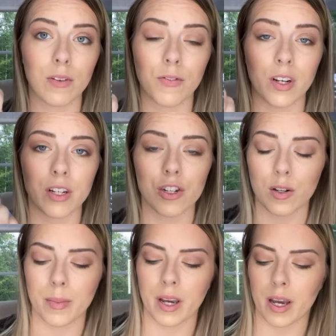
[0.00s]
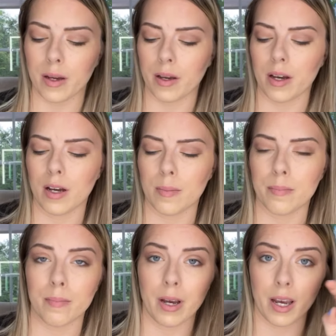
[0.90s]
finish on my
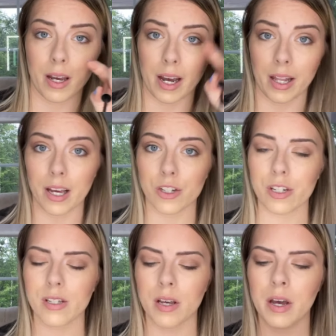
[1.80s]
my eyelashes,